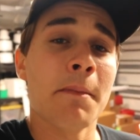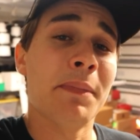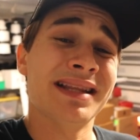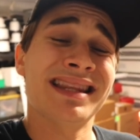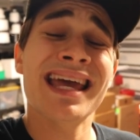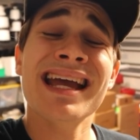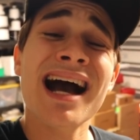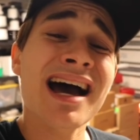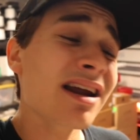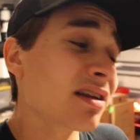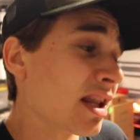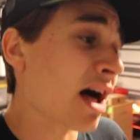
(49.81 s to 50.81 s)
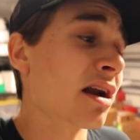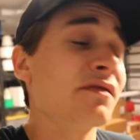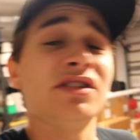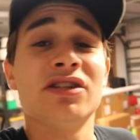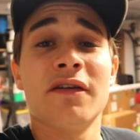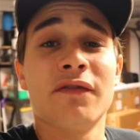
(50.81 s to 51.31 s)
But they got a lot of
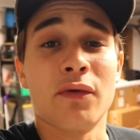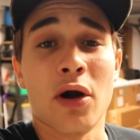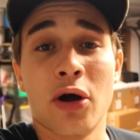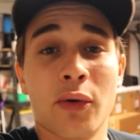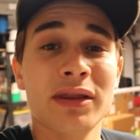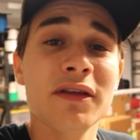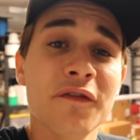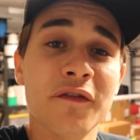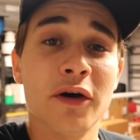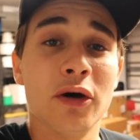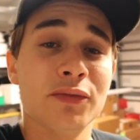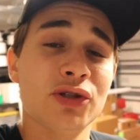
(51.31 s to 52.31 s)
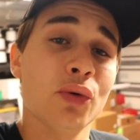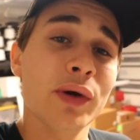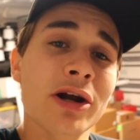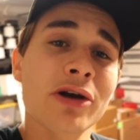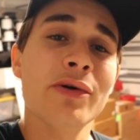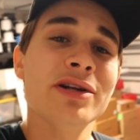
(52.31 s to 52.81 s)
stuff wrong with the film, so
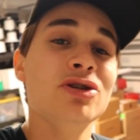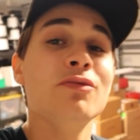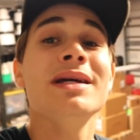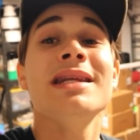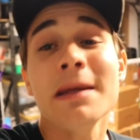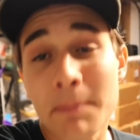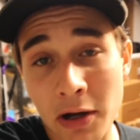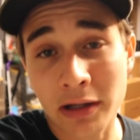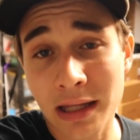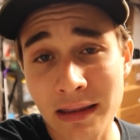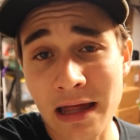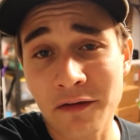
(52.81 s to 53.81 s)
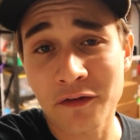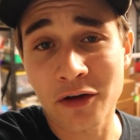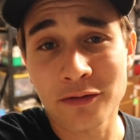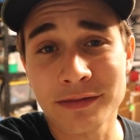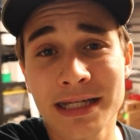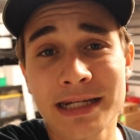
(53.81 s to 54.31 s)
we are going to be debunking that
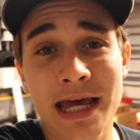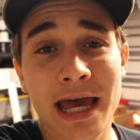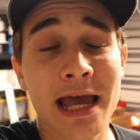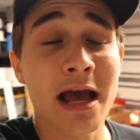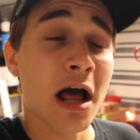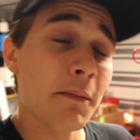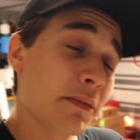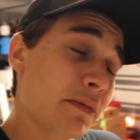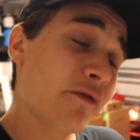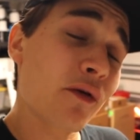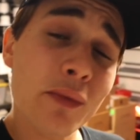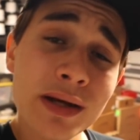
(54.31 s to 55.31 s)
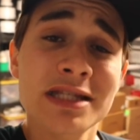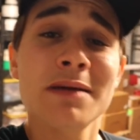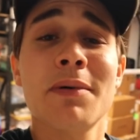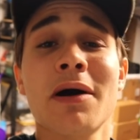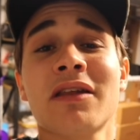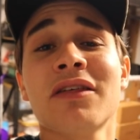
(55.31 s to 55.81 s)
film today. But before we
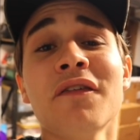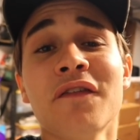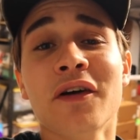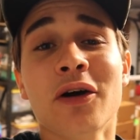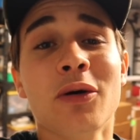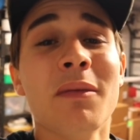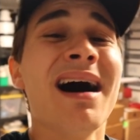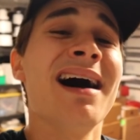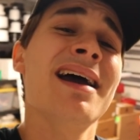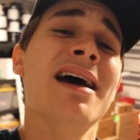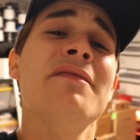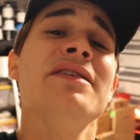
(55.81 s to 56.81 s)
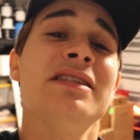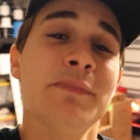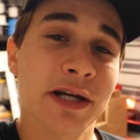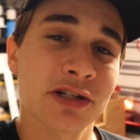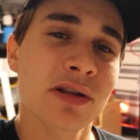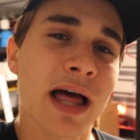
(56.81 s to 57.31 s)
debunk the film, I have a
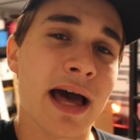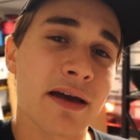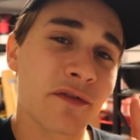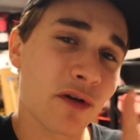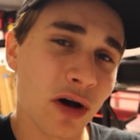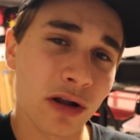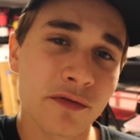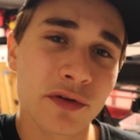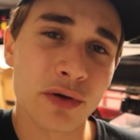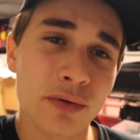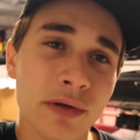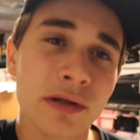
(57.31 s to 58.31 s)
special ad for all of you.